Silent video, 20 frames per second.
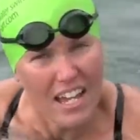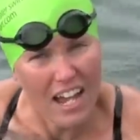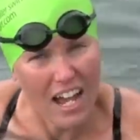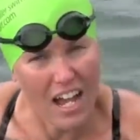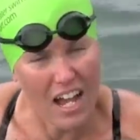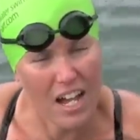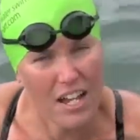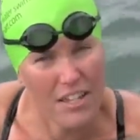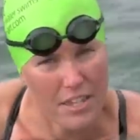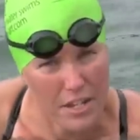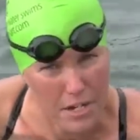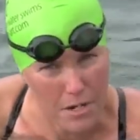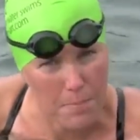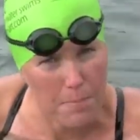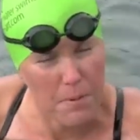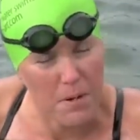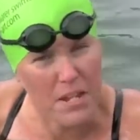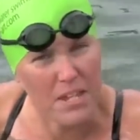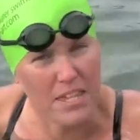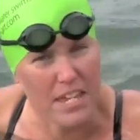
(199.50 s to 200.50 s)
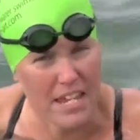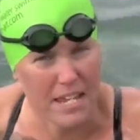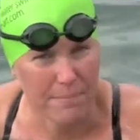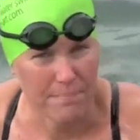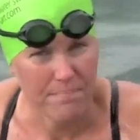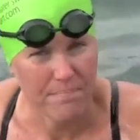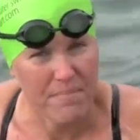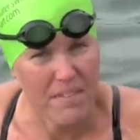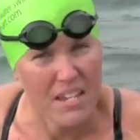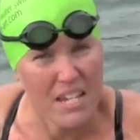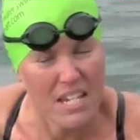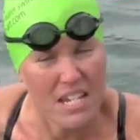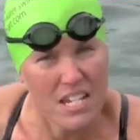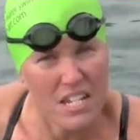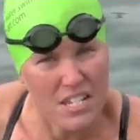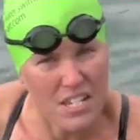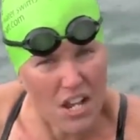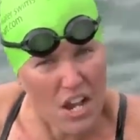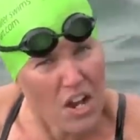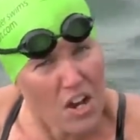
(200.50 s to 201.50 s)
that you're breathing.
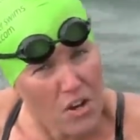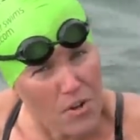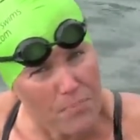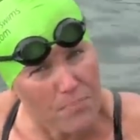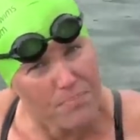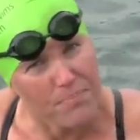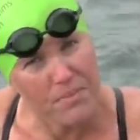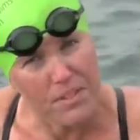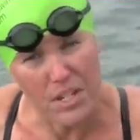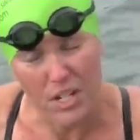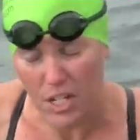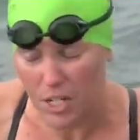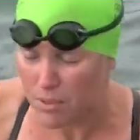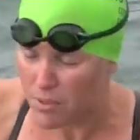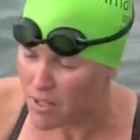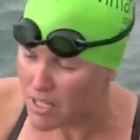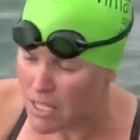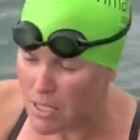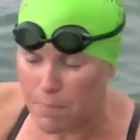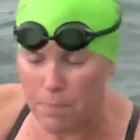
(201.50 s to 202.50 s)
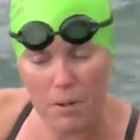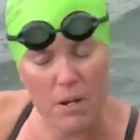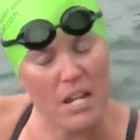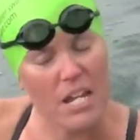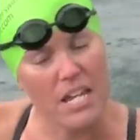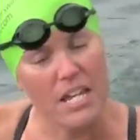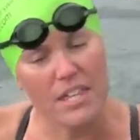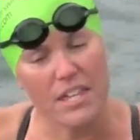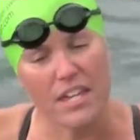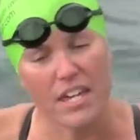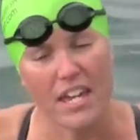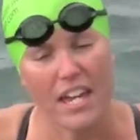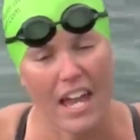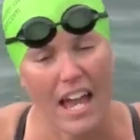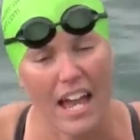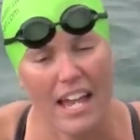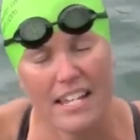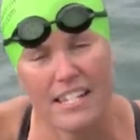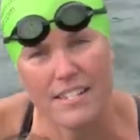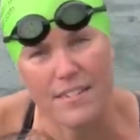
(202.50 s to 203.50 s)
So you can really breathe
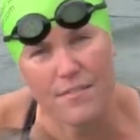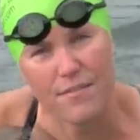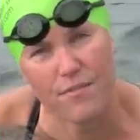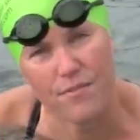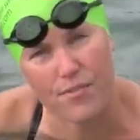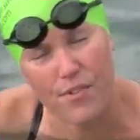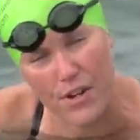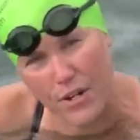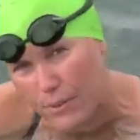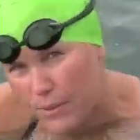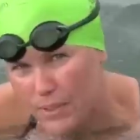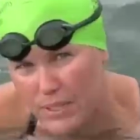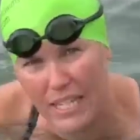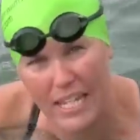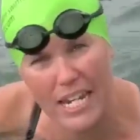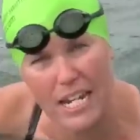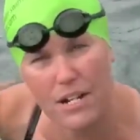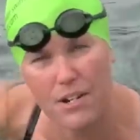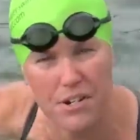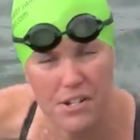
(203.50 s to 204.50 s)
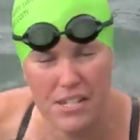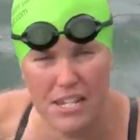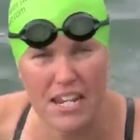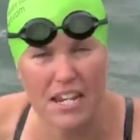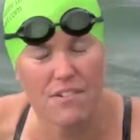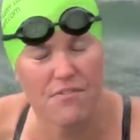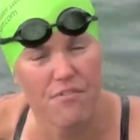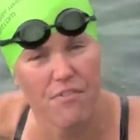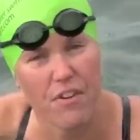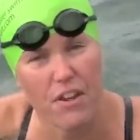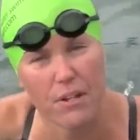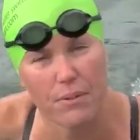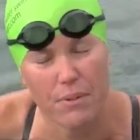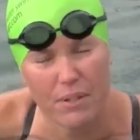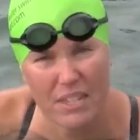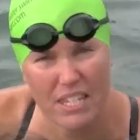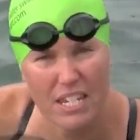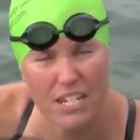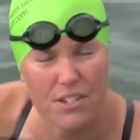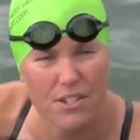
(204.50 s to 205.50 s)
as frequently or as
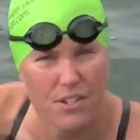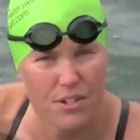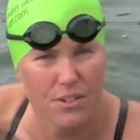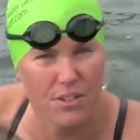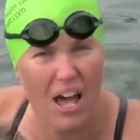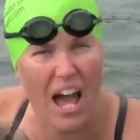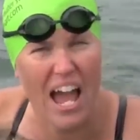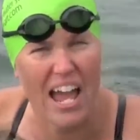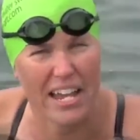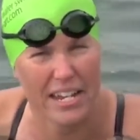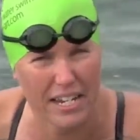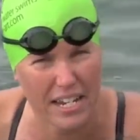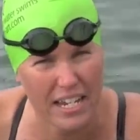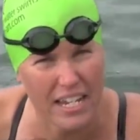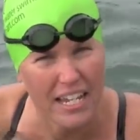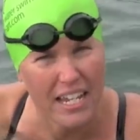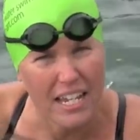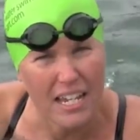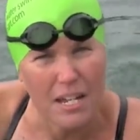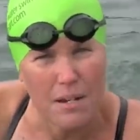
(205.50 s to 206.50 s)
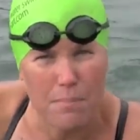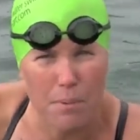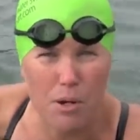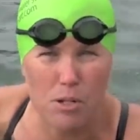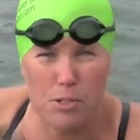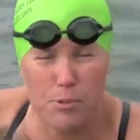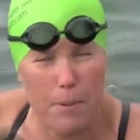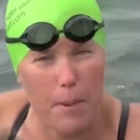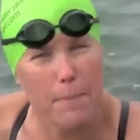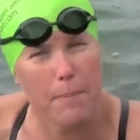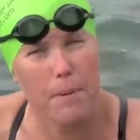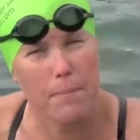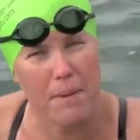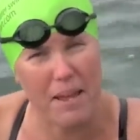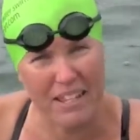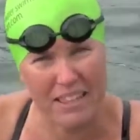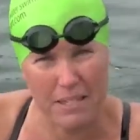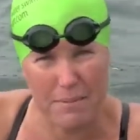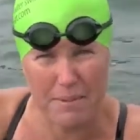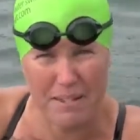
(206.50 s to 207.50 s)
infrequently as you like. Most people
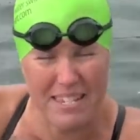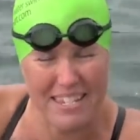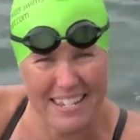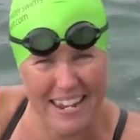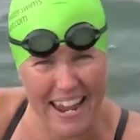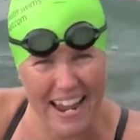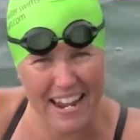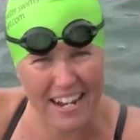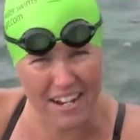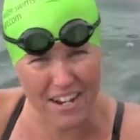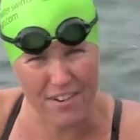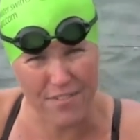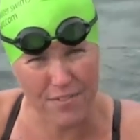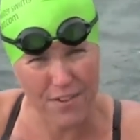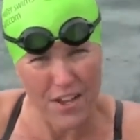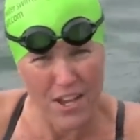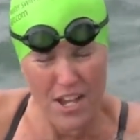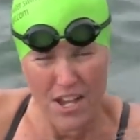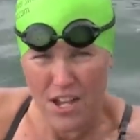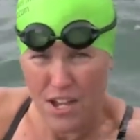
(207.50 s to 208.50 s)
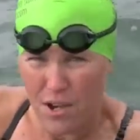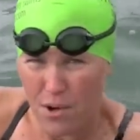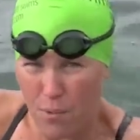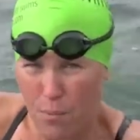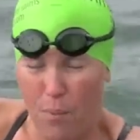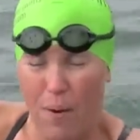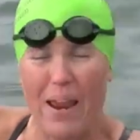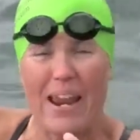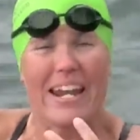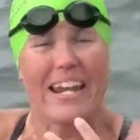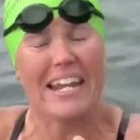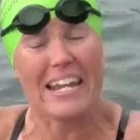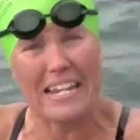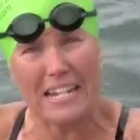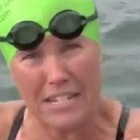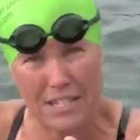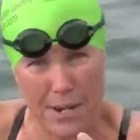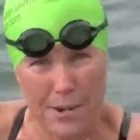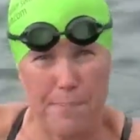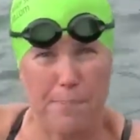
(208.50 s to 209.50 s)
make the mistake of
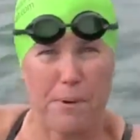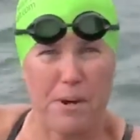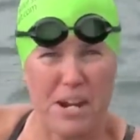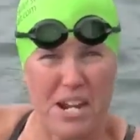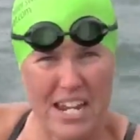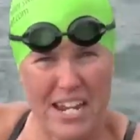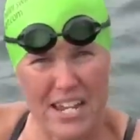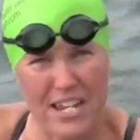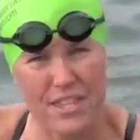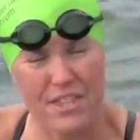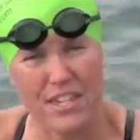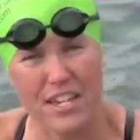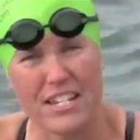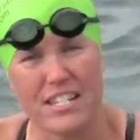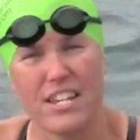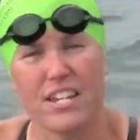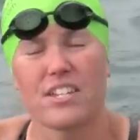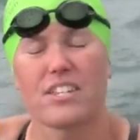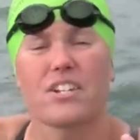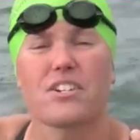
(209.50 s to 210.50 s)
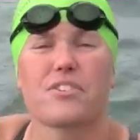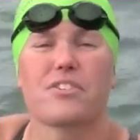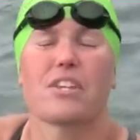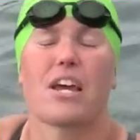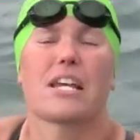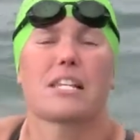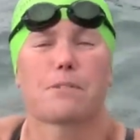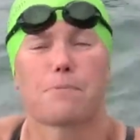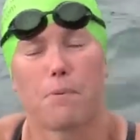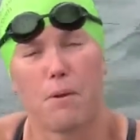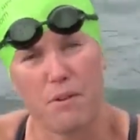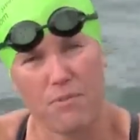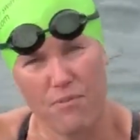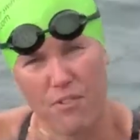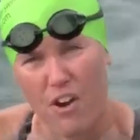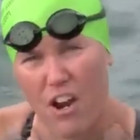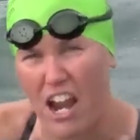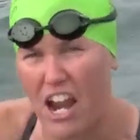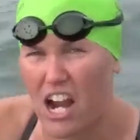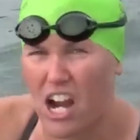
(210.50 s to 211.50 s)
waiting to breathe until they're desperate
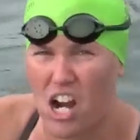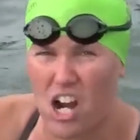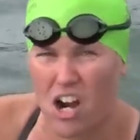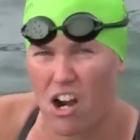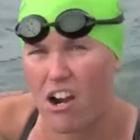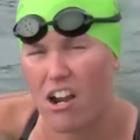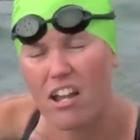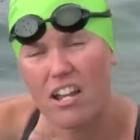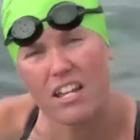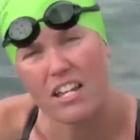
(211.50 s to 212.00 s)
for air.